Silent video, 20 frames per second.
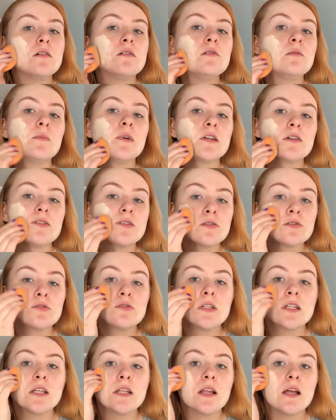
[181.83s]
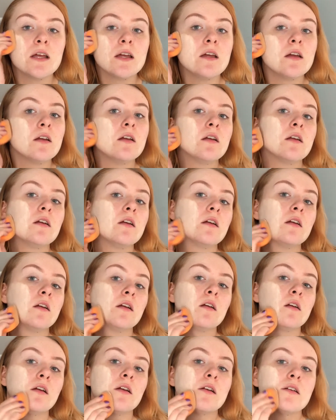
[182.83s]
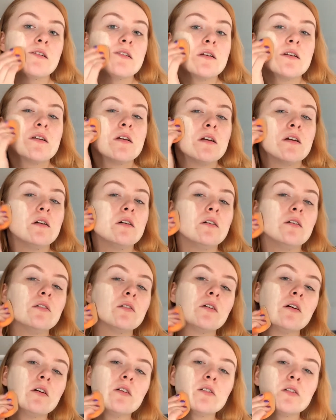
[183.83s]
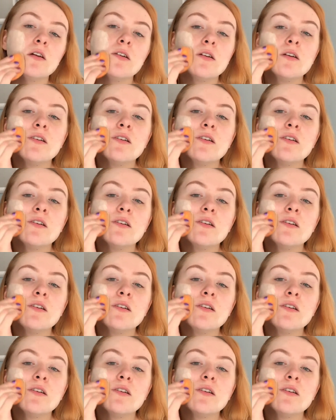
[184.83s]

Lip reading: Oh my god, it's really light. Oh god.